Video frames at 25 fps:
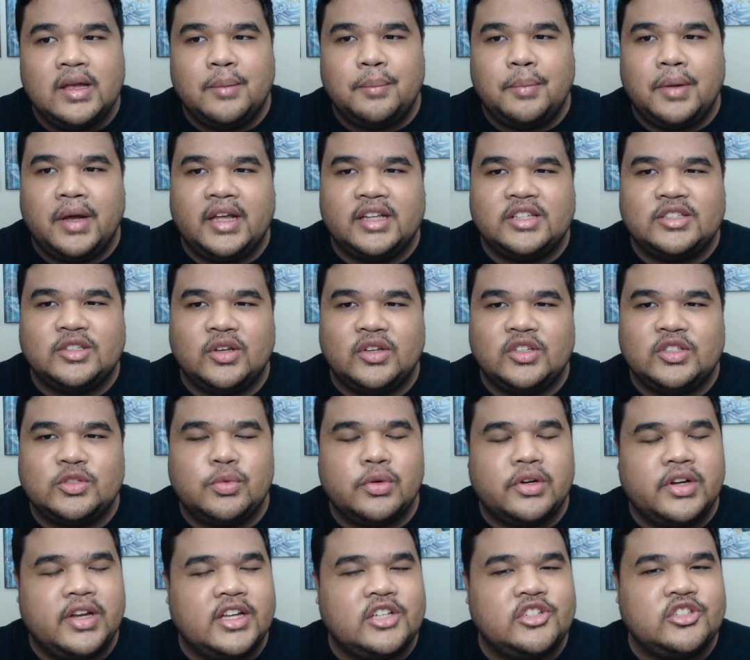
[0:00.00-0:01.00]
But so it's
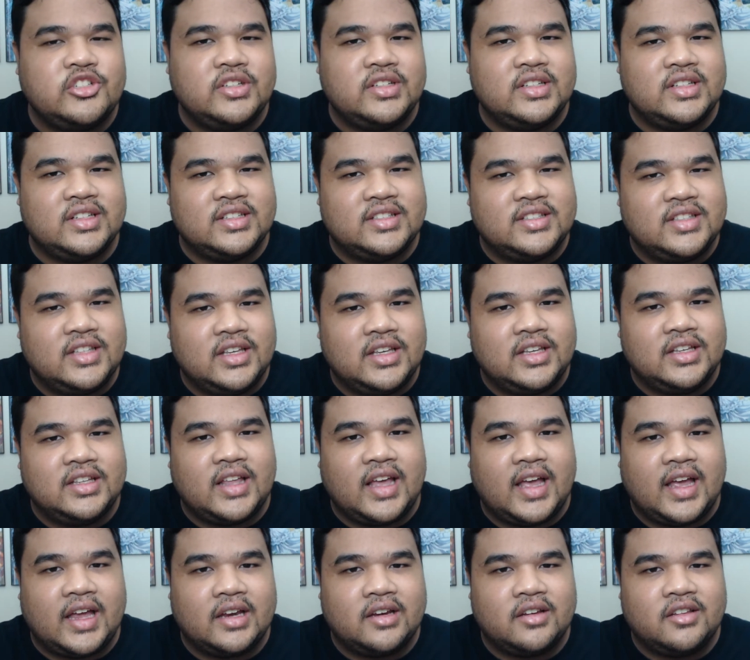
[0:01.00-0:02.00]
pretty interesting to see
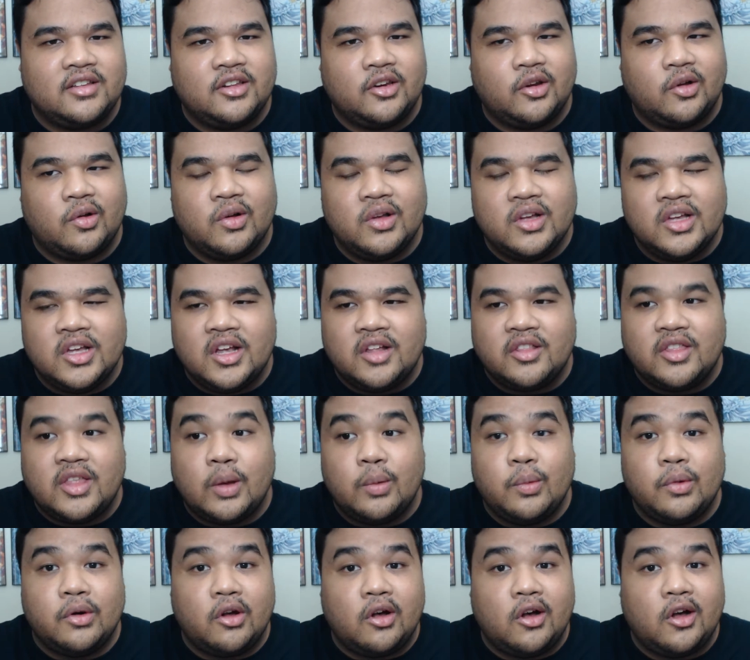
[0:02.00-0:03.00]
that, you know, they
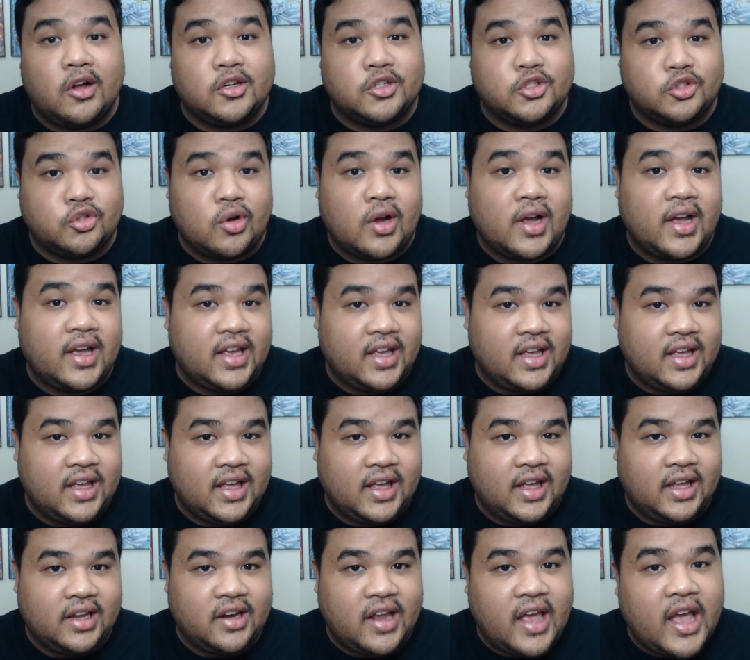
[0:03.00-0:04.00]
would all try
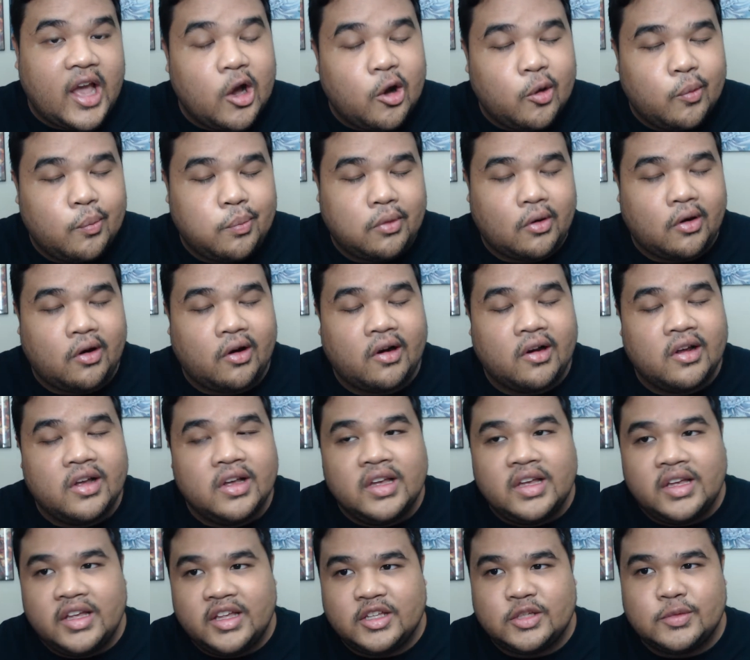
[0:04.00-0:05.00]
and help her,
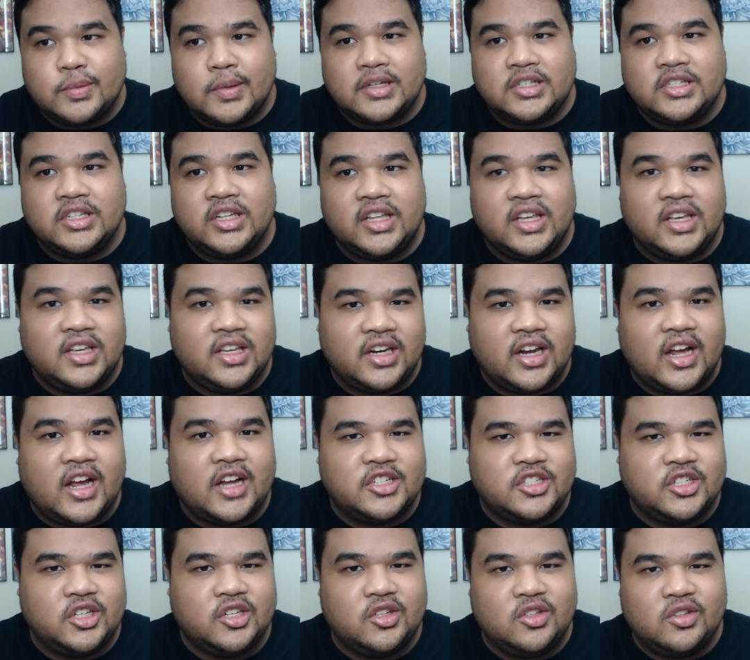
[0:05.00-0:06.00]
especially
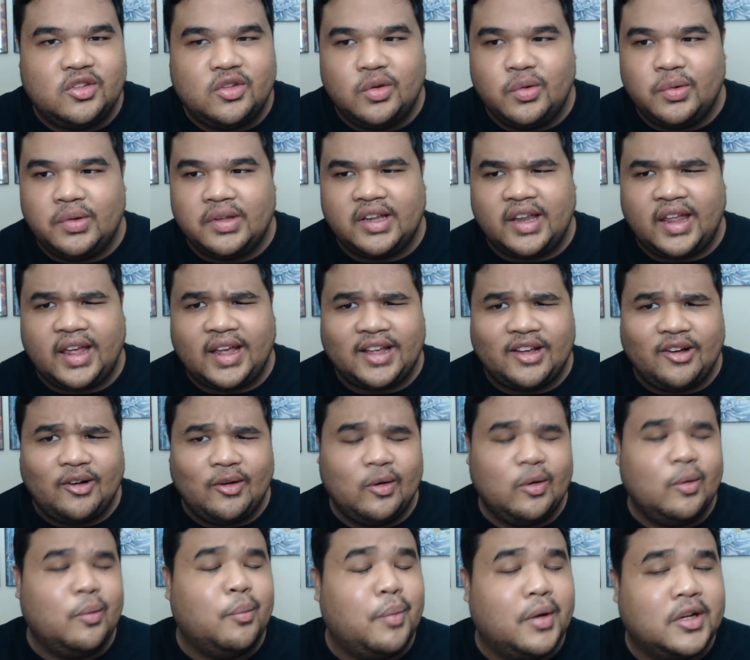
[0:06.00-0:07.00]
Igarashi doing like a
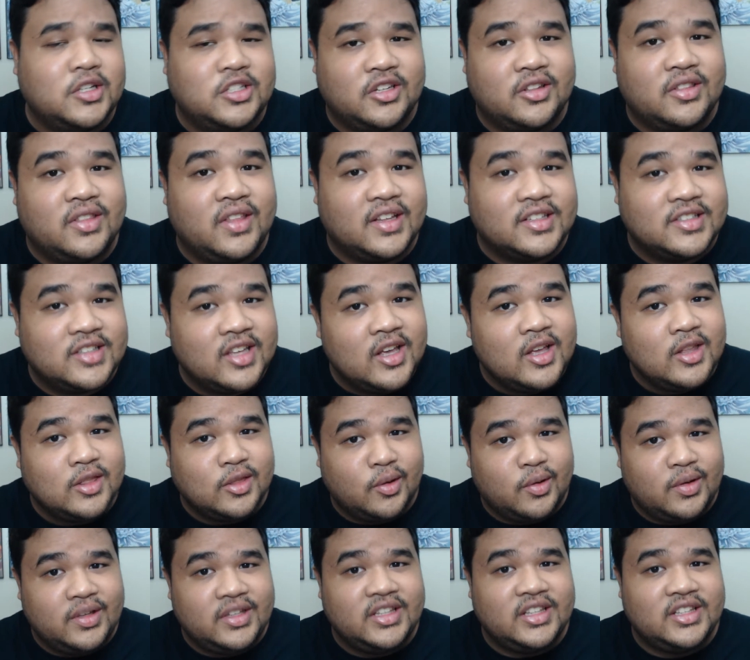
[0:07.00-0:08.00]
whole bunch of things,
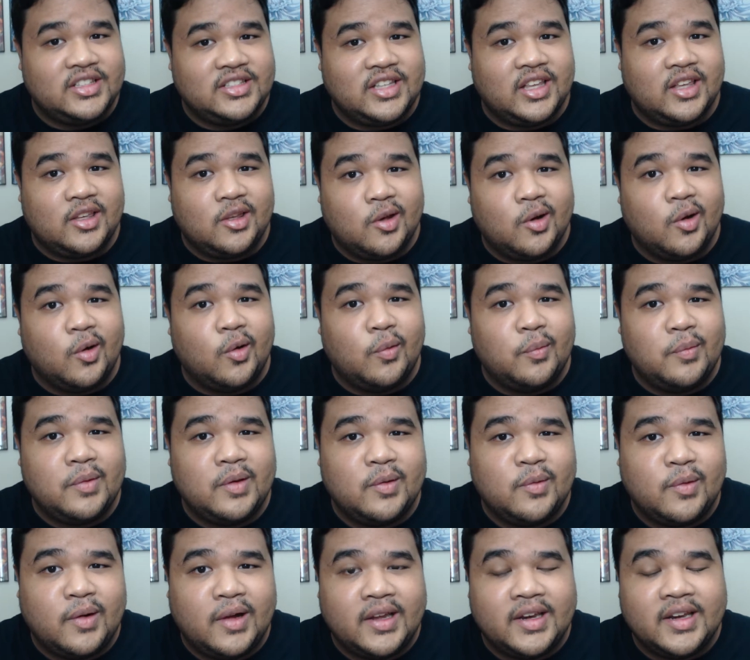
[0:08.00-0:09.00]
though he did say you owe
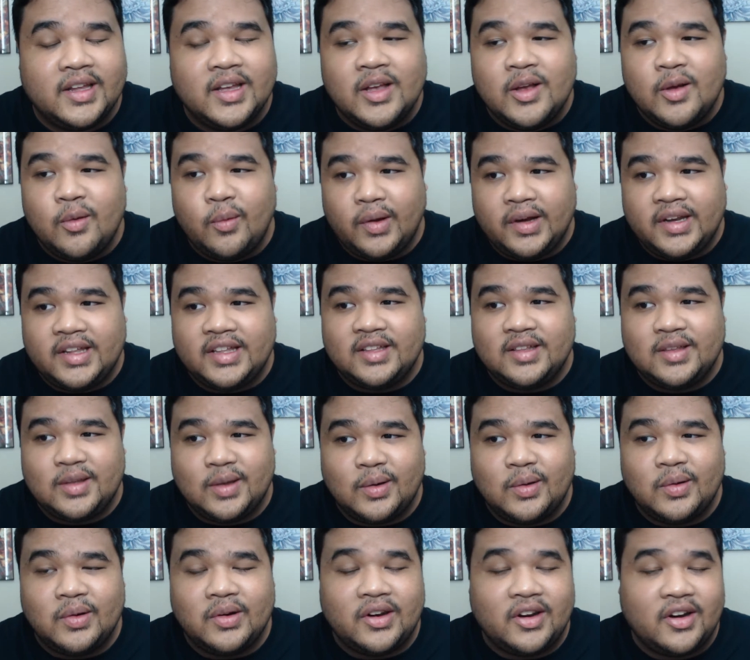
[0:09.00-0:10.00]
me one when he
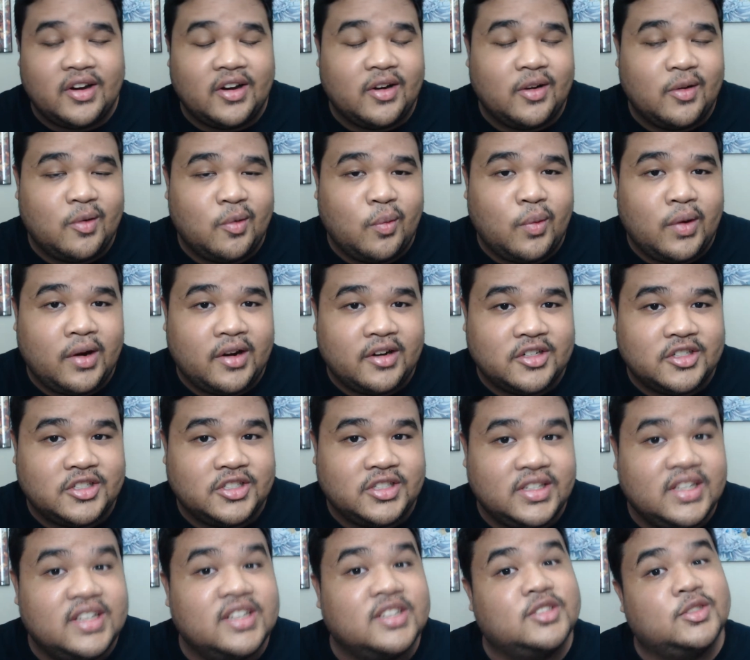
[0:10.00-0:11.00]
told her where
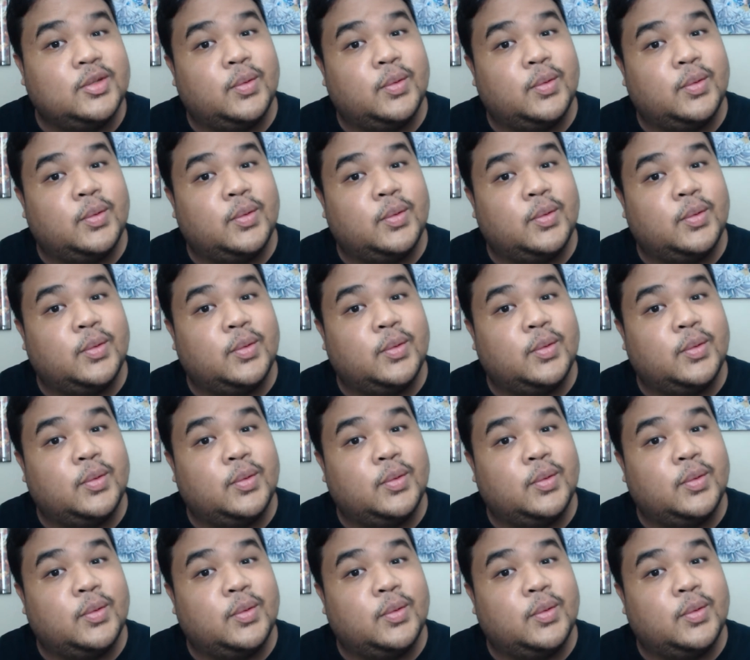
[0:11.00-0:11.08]
she is.